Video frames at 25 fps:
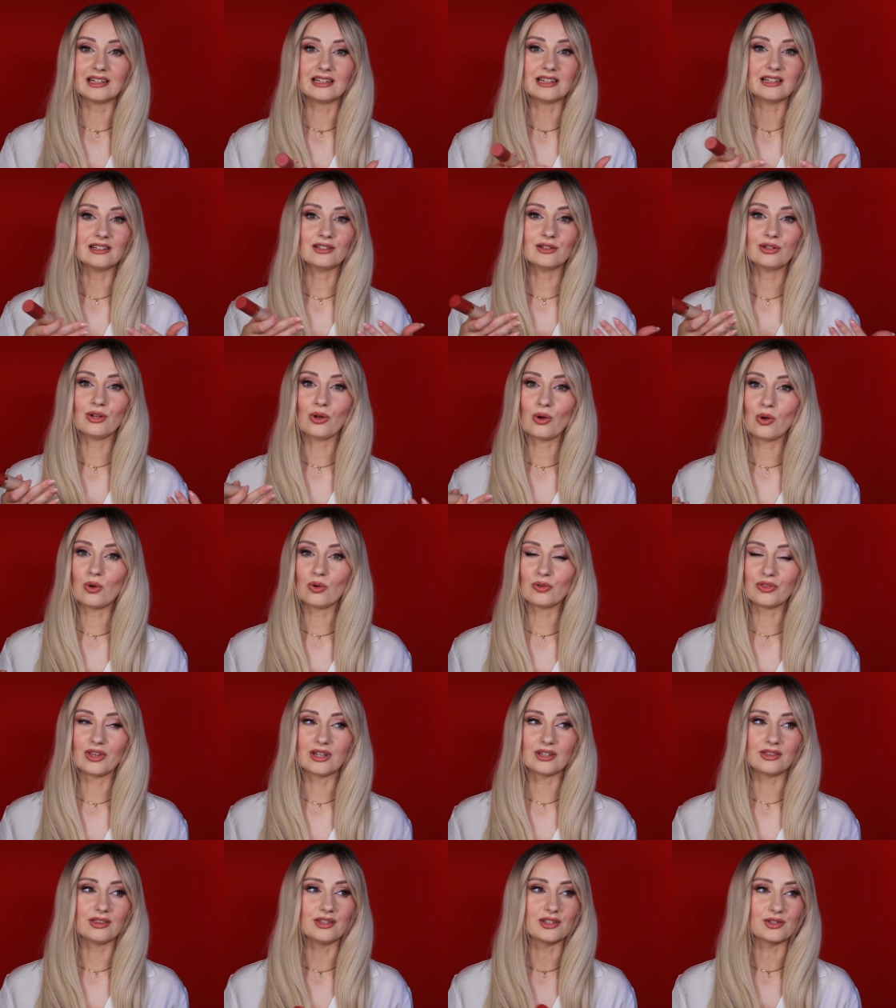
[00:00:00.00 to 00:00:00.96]
I didn't know
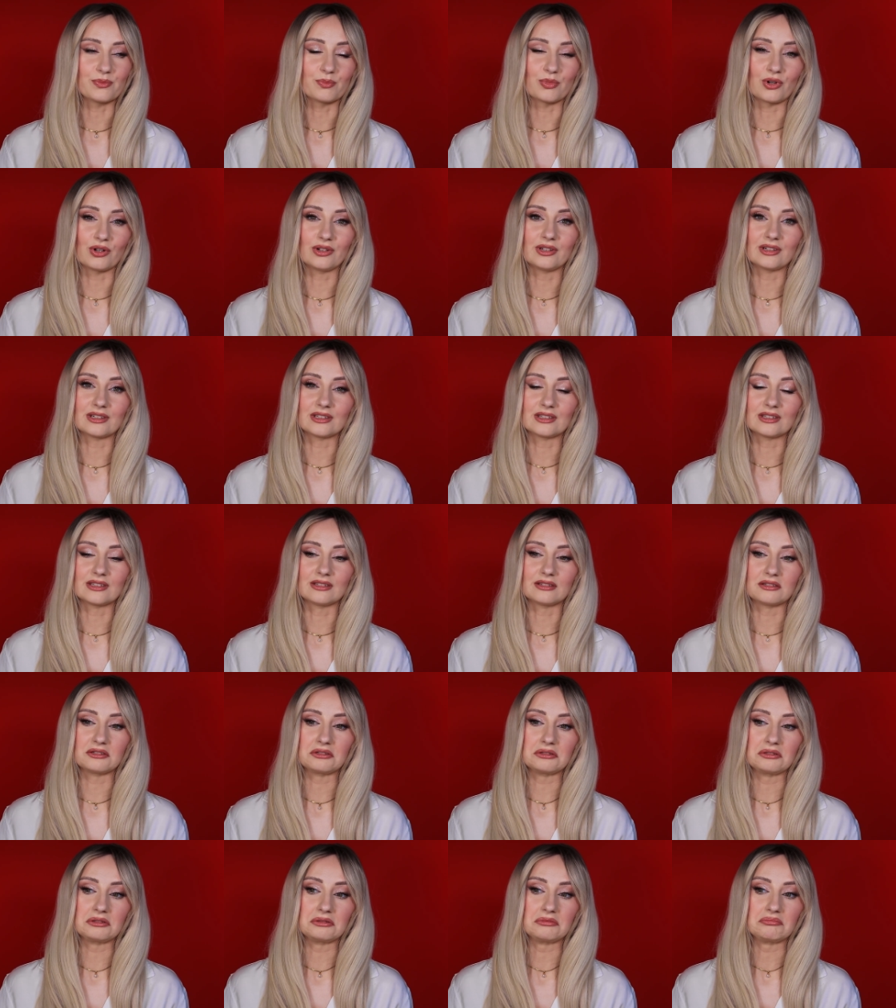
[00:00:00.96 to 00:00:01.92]
that this product
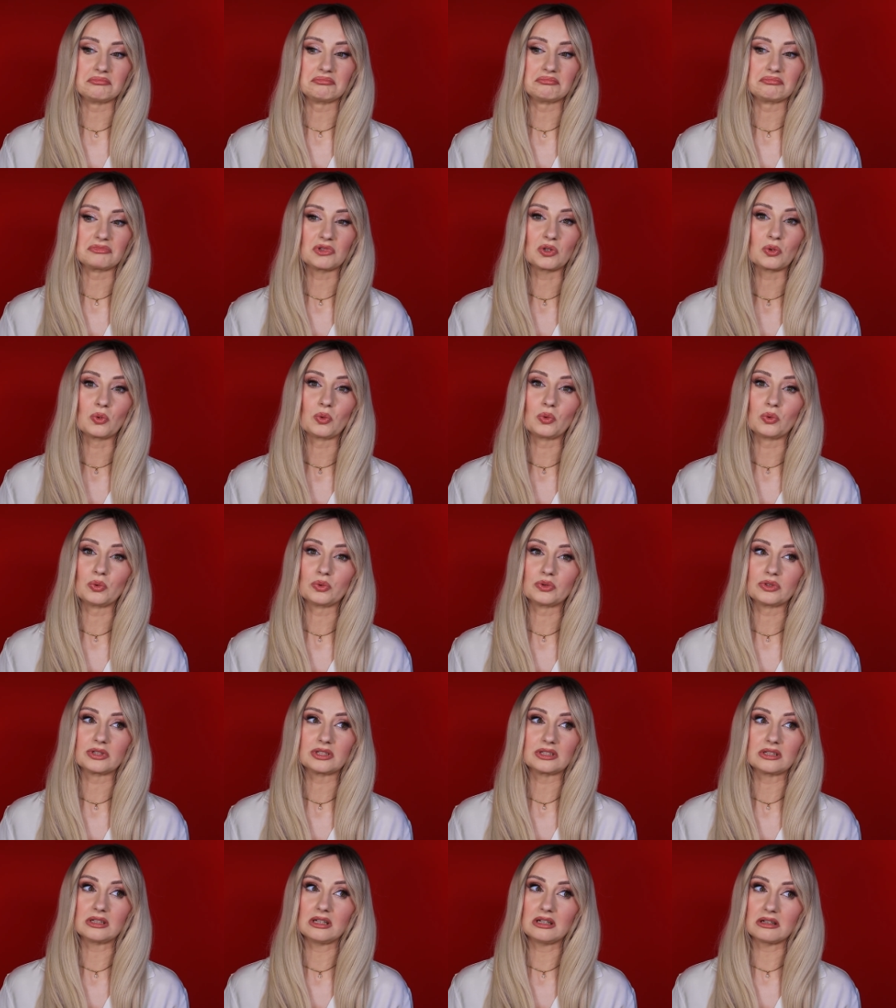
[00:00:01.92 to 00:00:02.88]

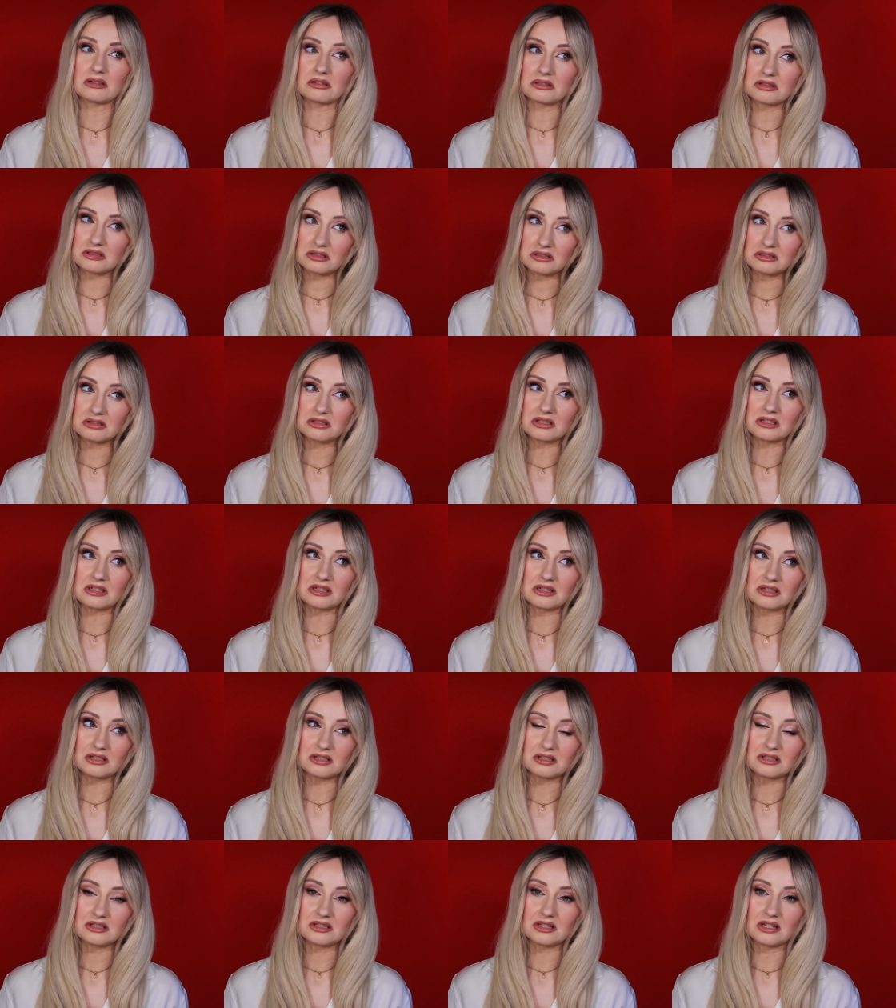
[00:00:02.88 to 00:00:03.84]
could
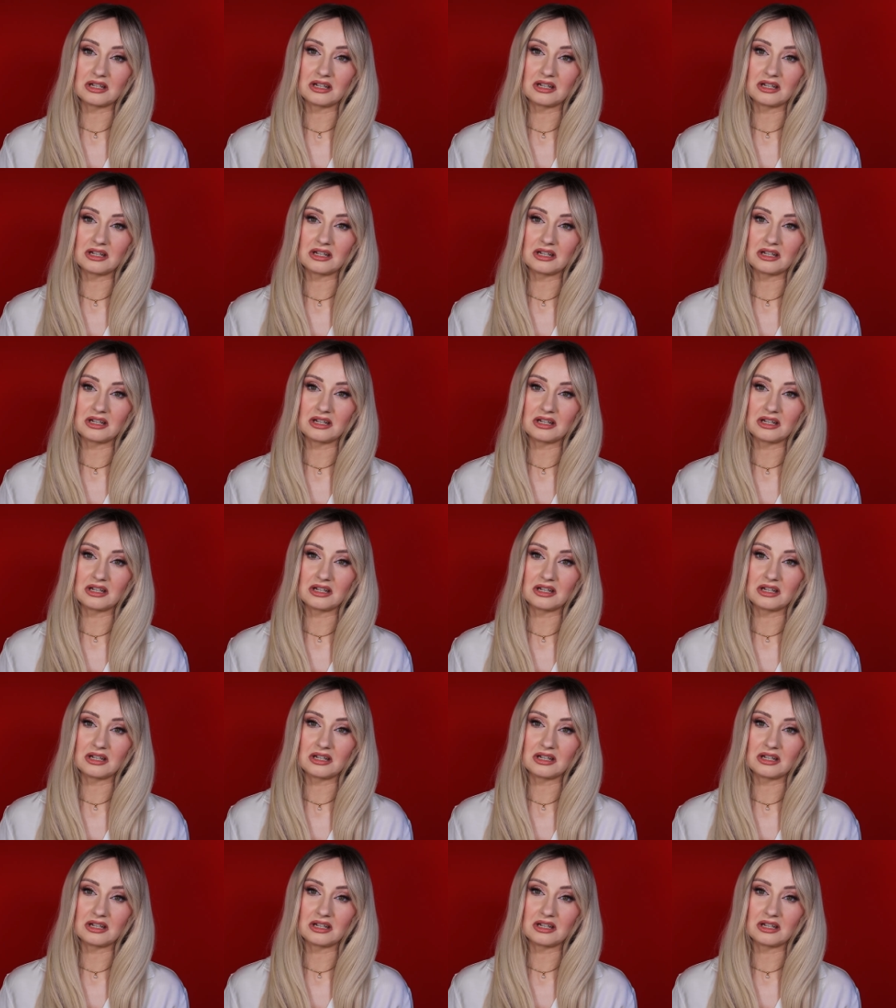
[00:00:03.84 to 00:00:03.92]
oxidize,